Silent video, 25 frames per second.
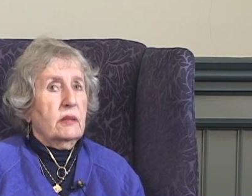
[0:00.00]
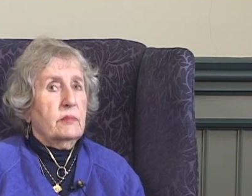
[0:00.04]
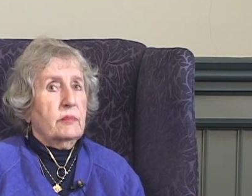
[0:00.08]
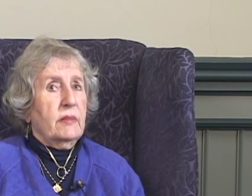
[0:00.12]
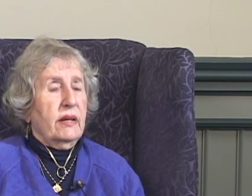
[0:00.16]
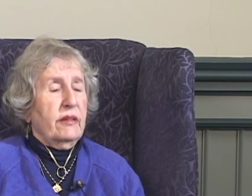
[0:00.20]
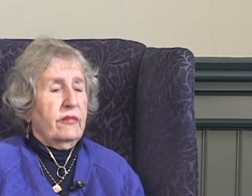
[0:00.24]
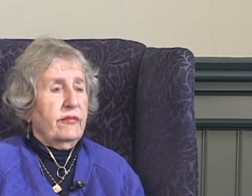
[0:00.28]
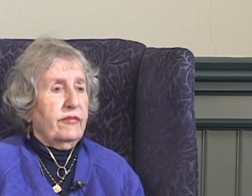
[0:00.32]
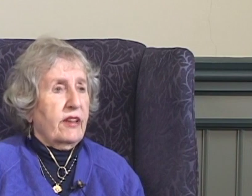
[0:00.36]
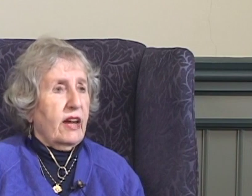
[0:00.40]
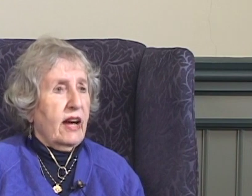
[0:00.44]

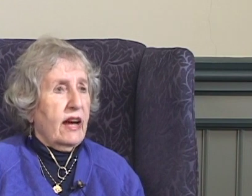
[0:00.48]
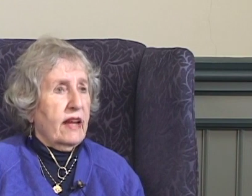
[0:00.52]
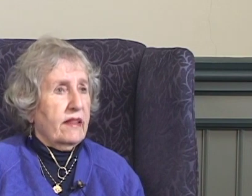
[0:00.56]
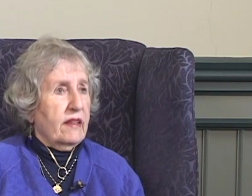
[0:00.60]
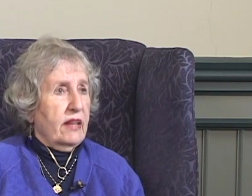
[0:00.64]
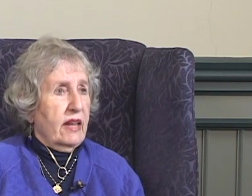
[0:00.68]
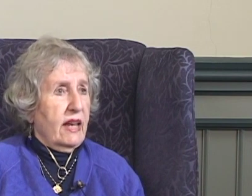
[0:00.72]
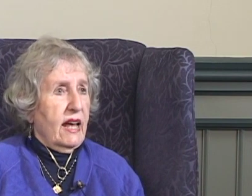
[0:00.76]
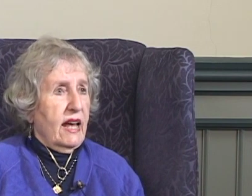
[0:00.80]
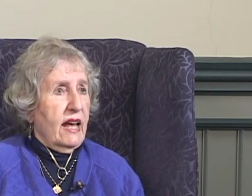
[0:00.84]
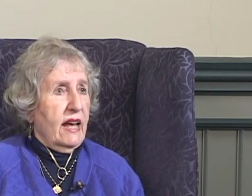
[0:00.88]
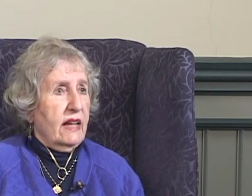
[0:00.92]
My
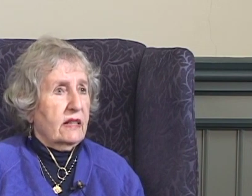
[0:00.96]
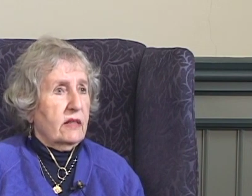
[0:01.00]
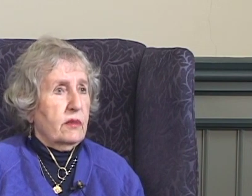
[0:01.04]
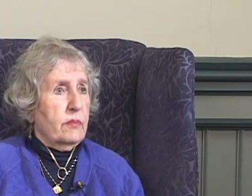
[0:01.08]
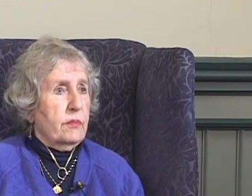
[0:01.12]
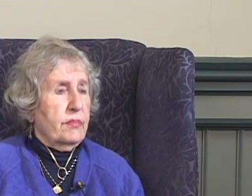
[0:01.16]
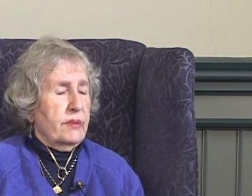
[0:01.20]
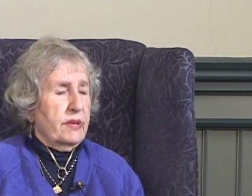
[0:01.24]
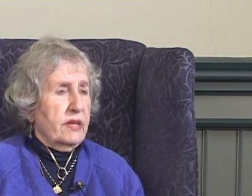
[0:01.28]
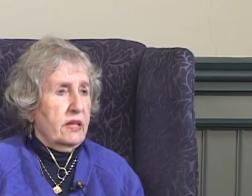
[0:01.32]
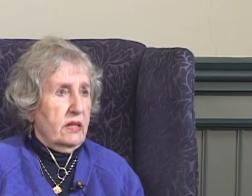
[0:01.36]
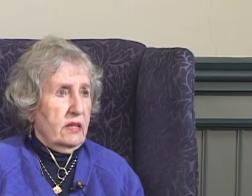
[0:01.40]
father had a
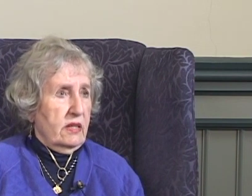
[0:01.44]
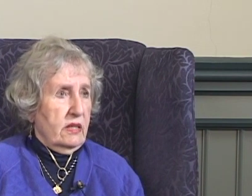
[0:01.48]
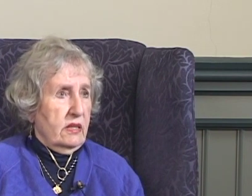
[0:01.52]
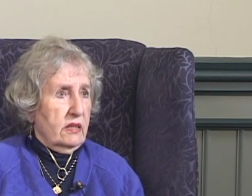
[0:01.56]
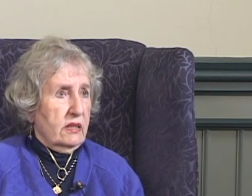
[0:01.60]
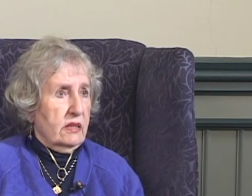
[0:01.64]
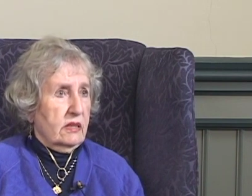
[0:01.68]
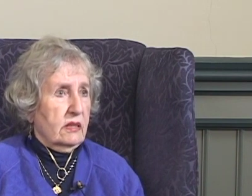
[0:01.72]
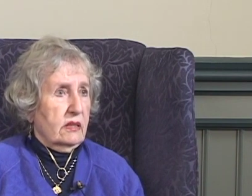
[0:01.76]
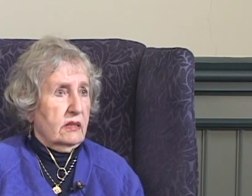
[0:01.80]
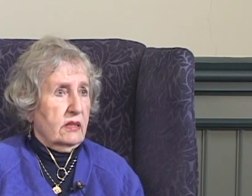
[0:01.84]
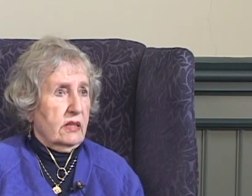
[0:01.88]
B
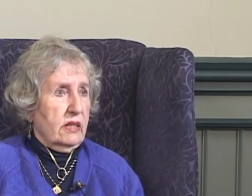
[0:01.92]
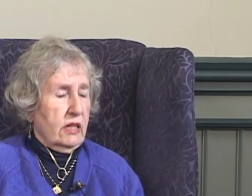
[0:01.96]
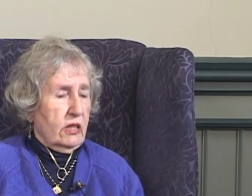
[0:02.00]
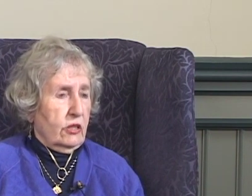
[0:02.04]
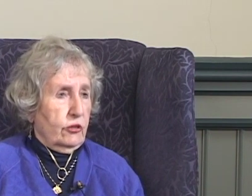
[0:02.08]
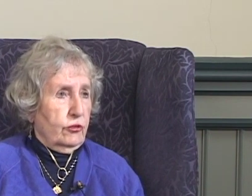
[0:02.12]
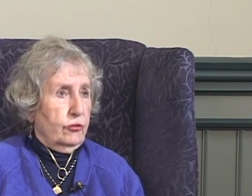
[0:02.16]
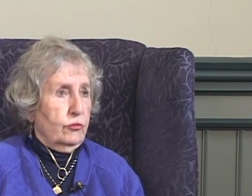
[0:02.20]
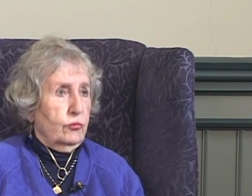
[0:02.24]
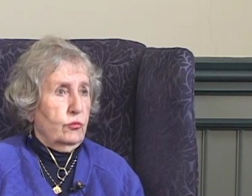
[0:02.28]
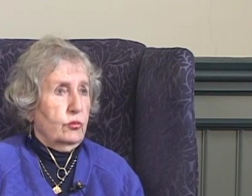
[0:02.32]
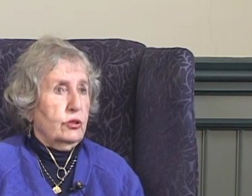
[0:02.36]

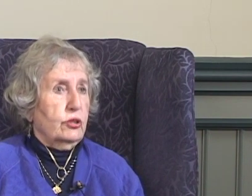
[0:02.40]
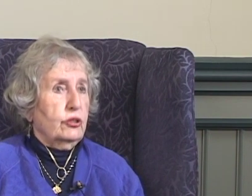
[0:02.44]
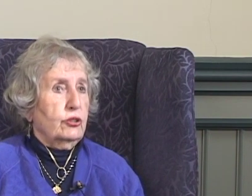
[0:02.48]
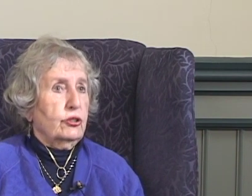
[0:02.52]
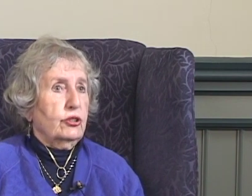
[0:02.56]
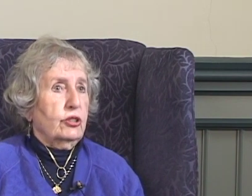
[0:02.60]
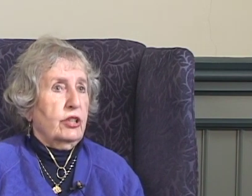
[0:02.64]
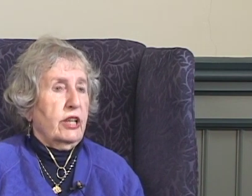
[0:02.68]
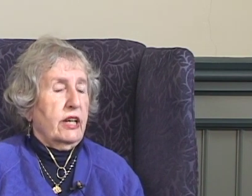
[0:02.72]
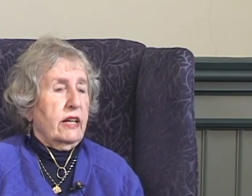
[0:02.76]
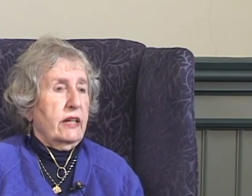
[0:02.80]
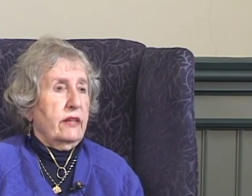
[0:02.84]
sticker,
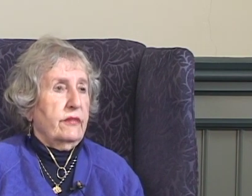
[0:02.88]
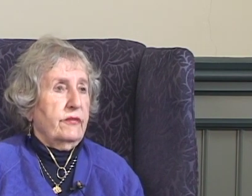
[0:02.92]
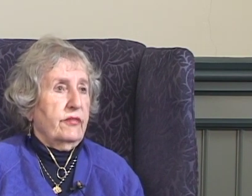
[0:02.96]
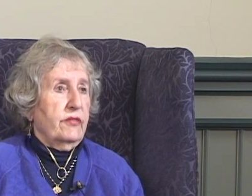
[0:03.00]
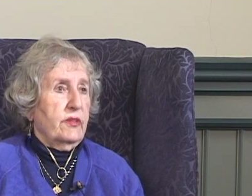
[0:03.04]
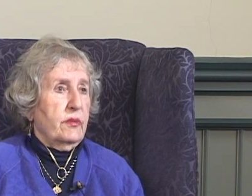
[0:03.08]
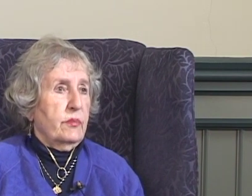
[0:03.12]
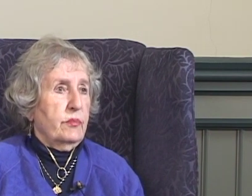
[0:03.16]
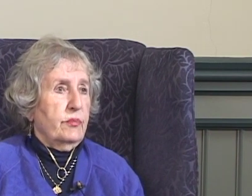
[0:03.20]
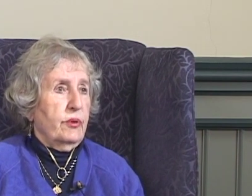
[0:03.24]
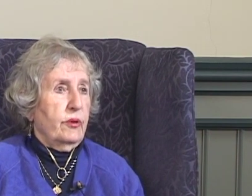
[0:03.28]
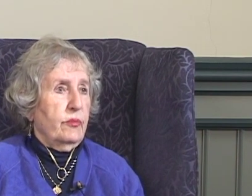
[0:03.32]
which gave
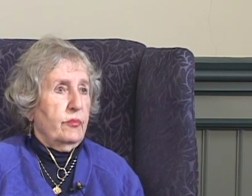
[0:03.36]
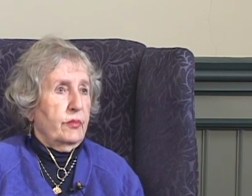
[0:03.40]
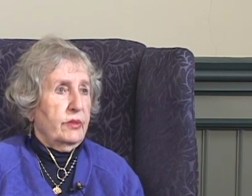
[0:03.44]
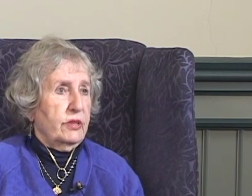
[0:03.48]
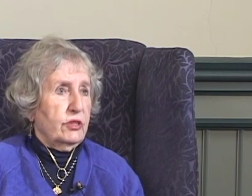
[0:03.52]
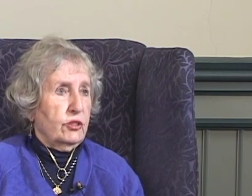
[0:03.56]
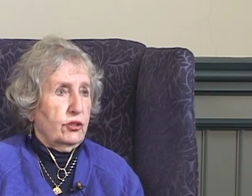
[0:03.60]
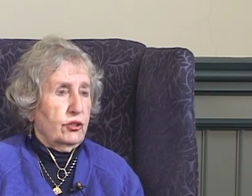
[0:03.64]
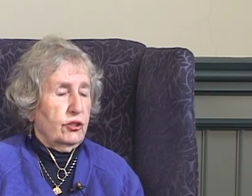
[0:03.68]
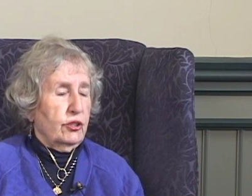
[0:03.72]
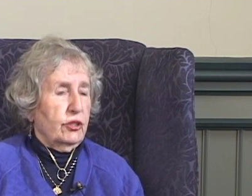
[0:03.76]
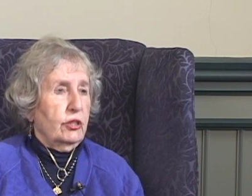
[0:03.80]
him
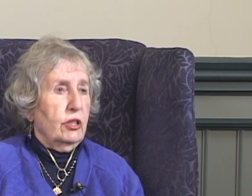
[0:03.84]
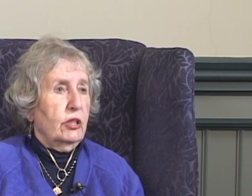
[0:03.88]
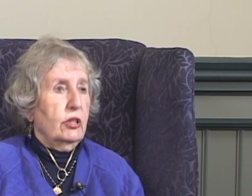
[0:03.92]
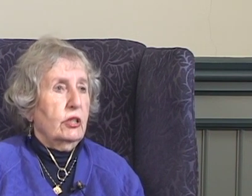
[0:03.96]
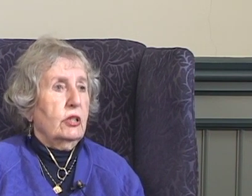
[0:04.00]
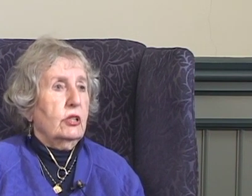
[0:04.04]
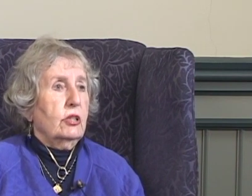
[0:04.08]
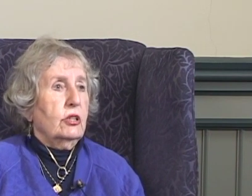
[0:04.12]
permission